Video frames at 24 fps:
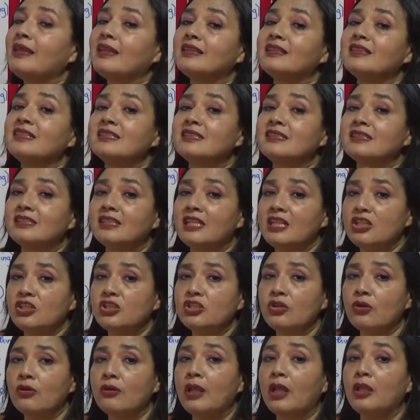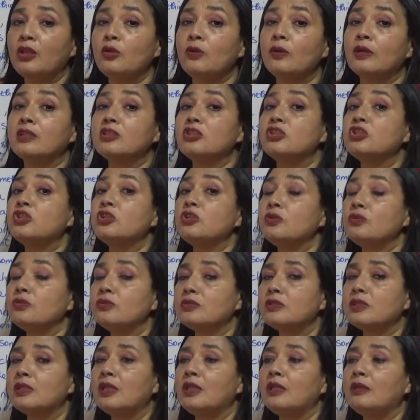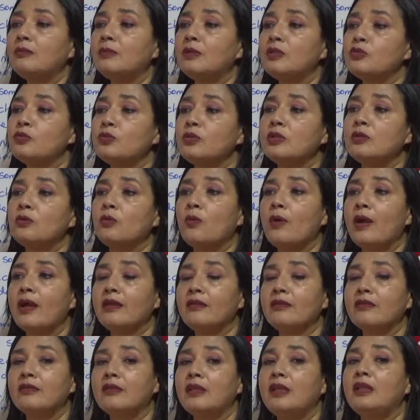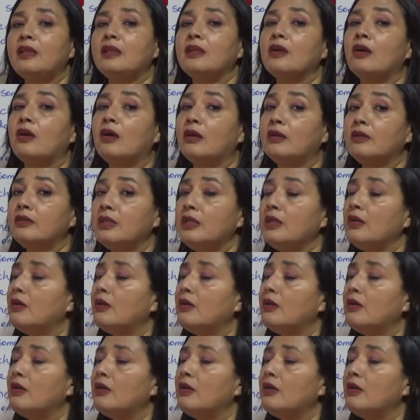a decision and you are choosing between one thing or the